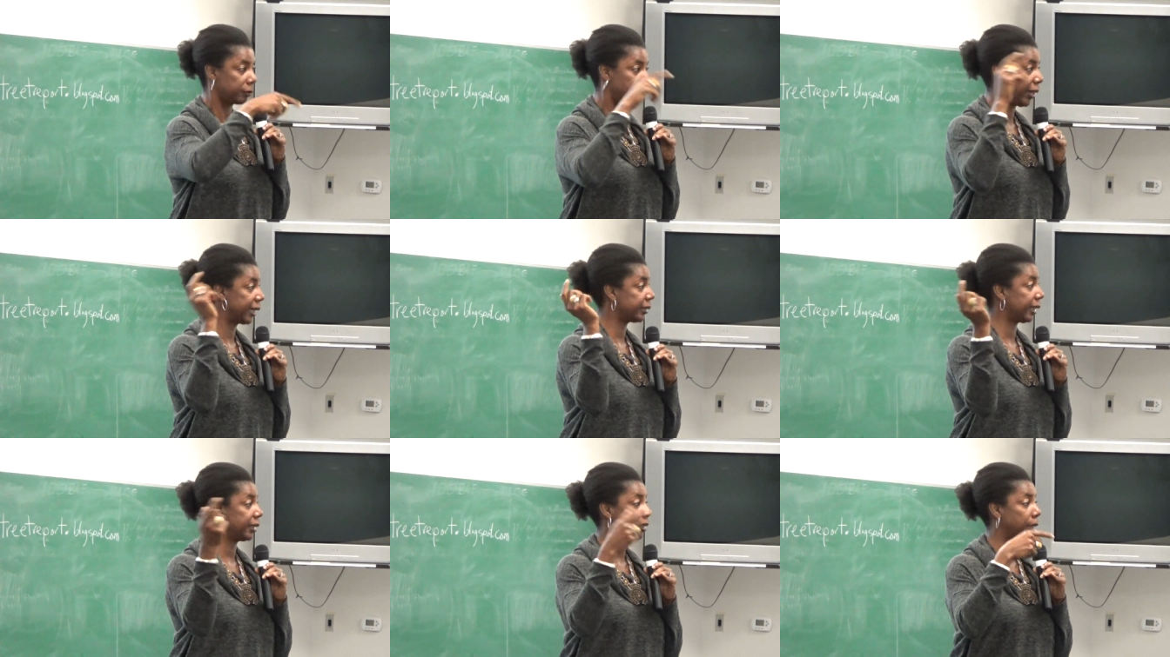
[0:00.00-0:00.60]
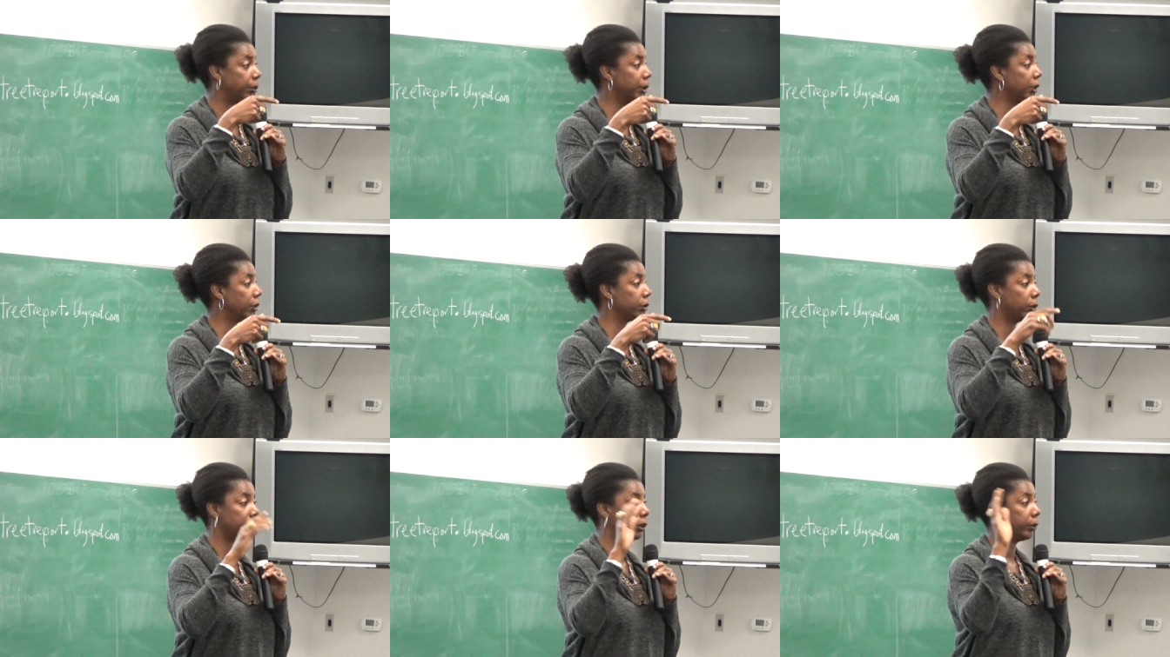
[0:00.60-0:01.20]
if I say something you
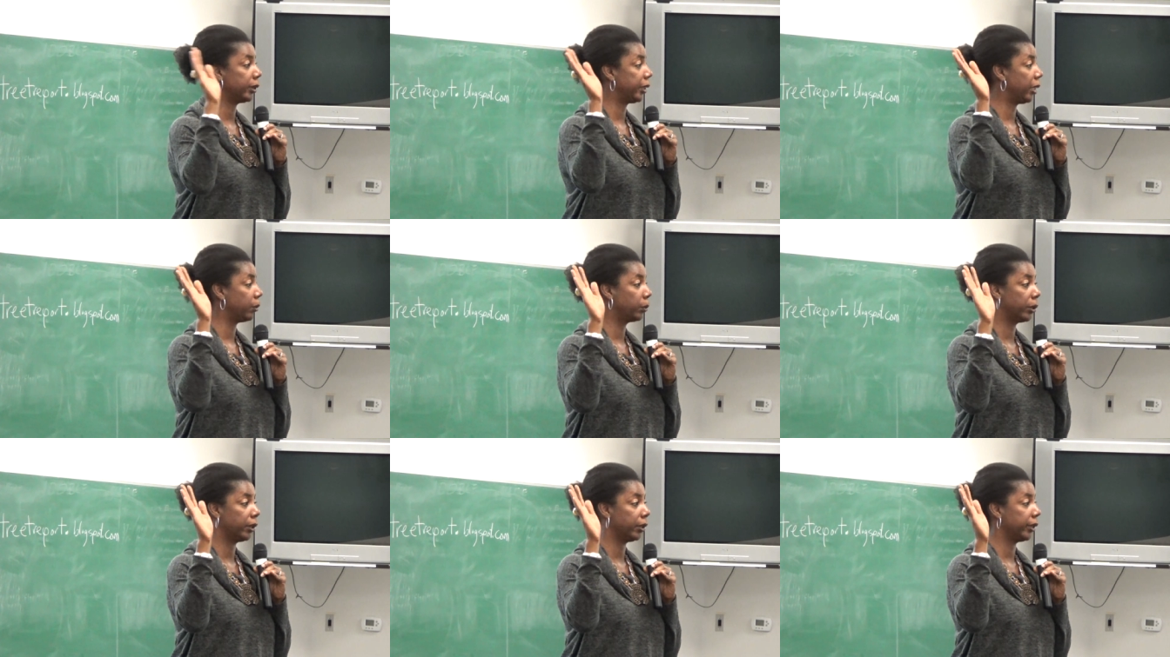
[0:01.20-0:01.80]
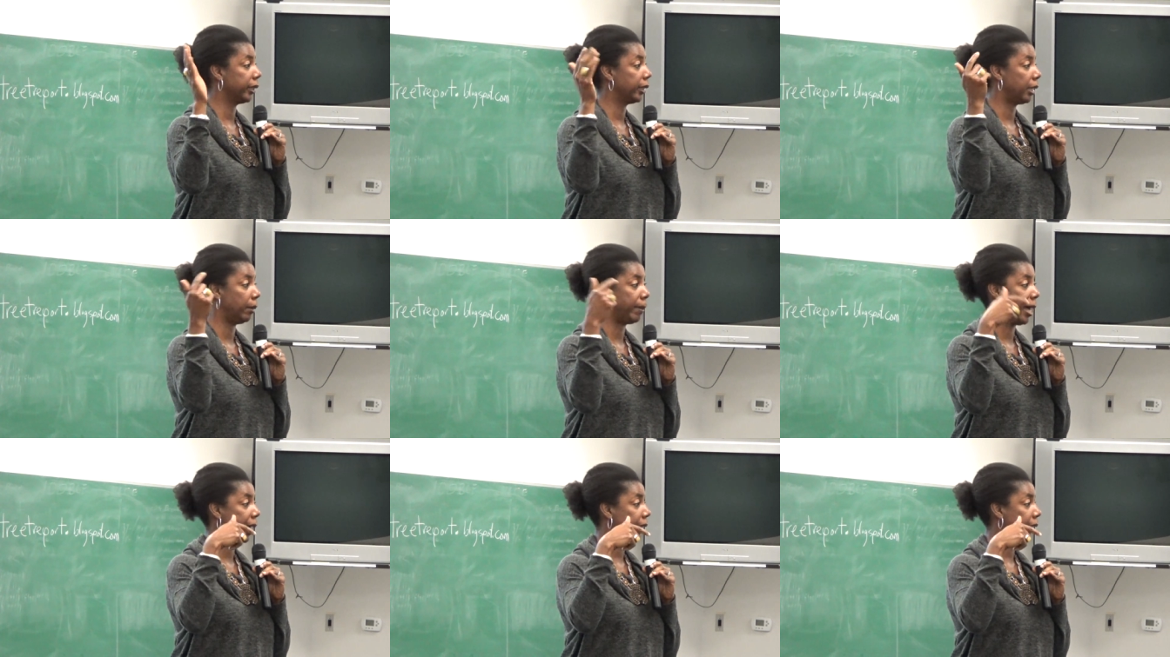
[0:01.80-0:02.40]
don't agree with, don't worry.
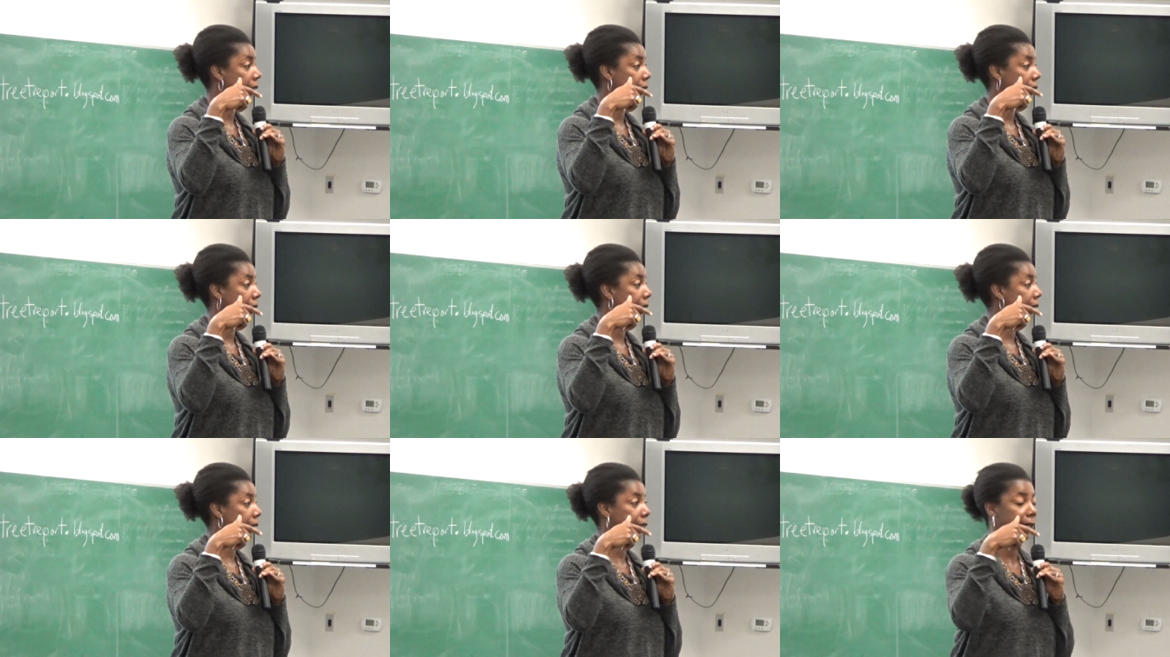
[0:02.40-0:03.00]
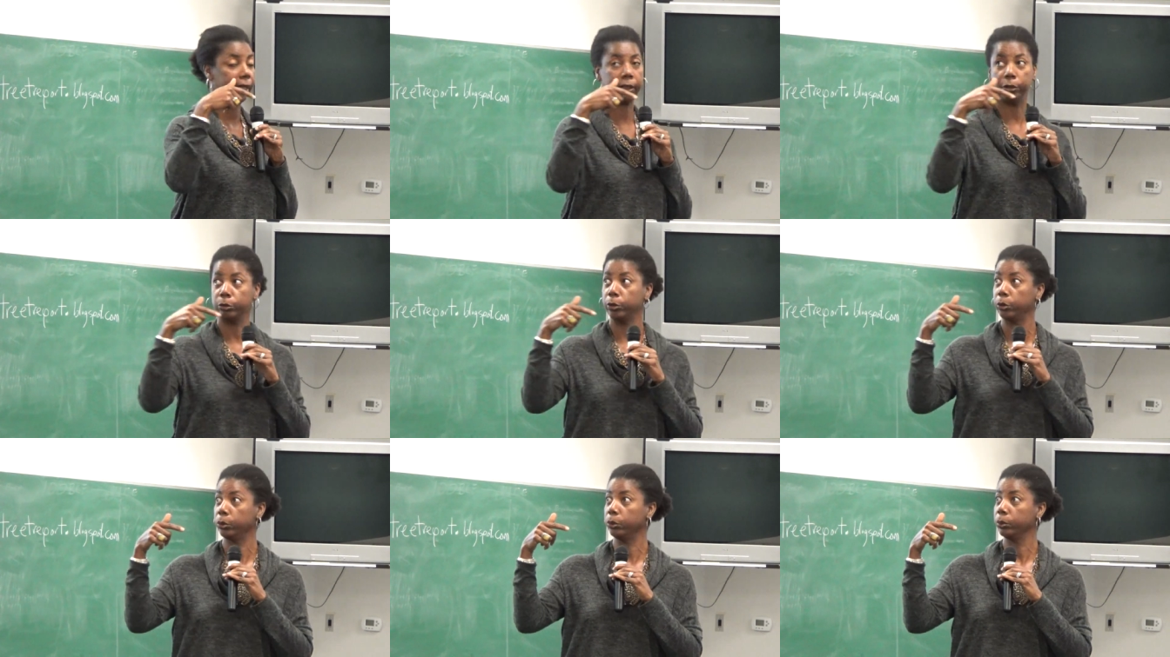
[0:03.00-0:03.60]
I'm out of here at
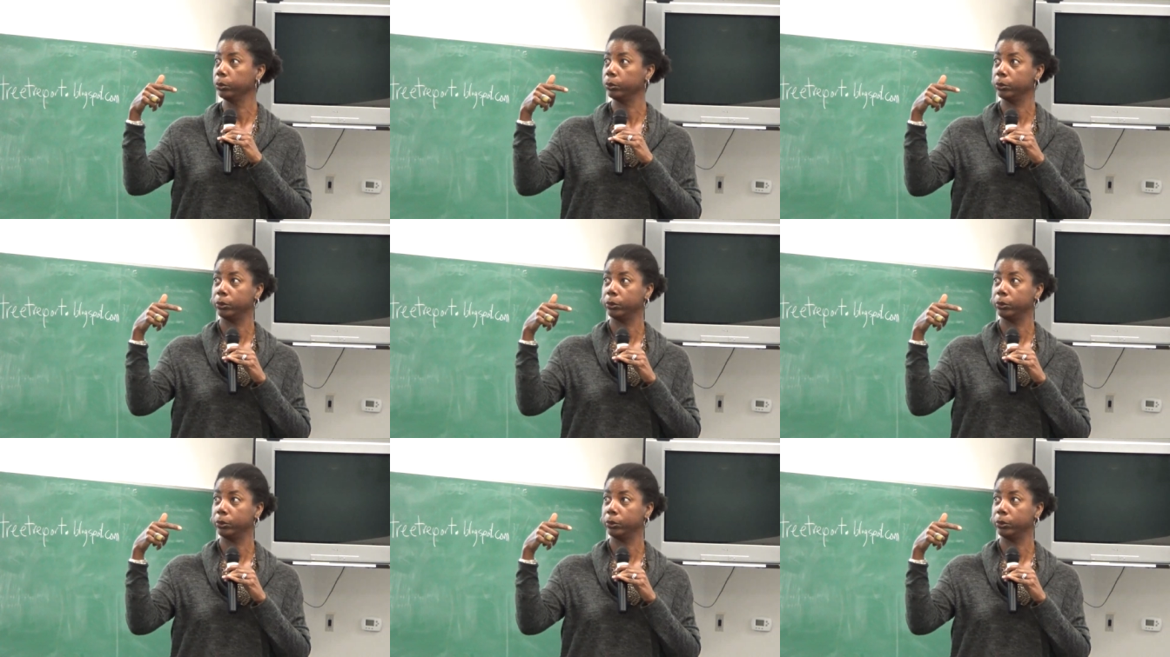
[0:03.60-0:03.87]
8.02.